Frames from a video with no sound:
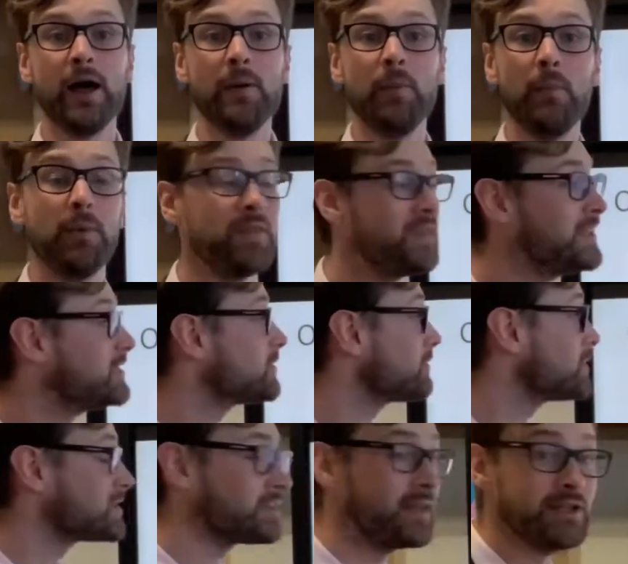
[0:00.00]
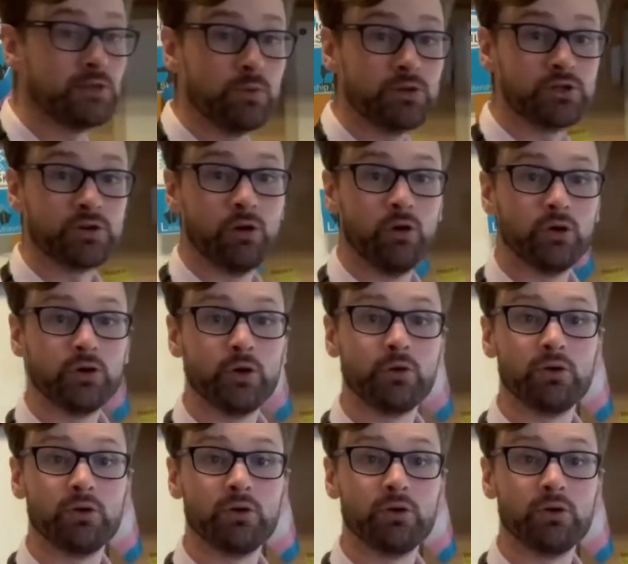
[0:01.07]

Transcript: but these are the slides which are on Google